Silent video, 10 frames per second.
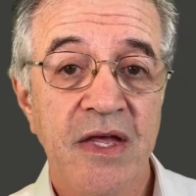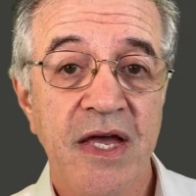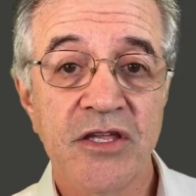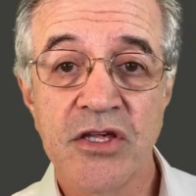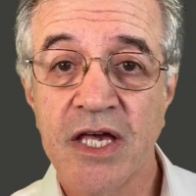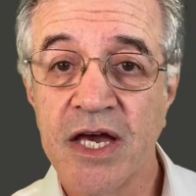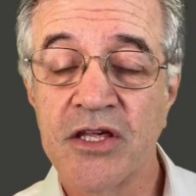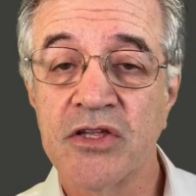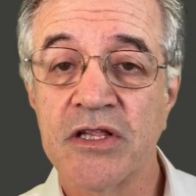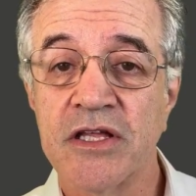
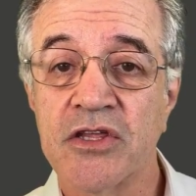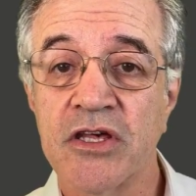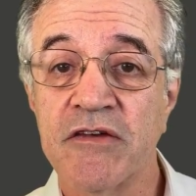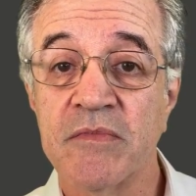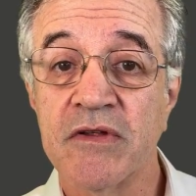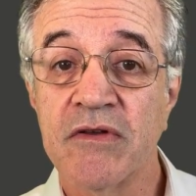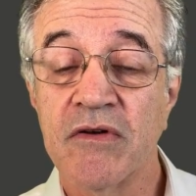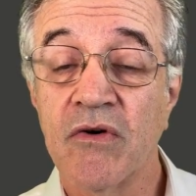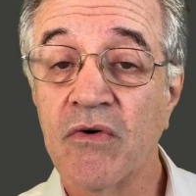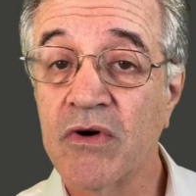educational achievement,
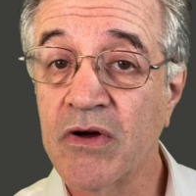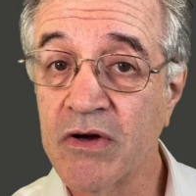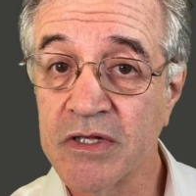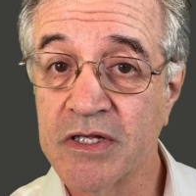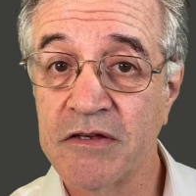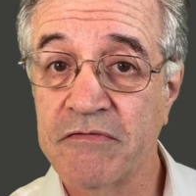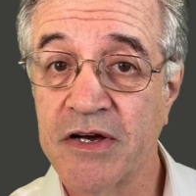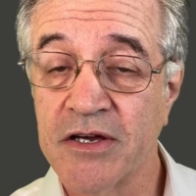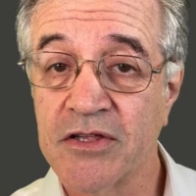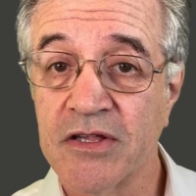or cognitive
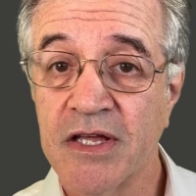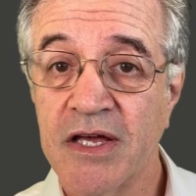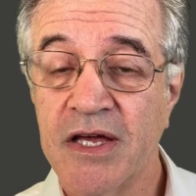function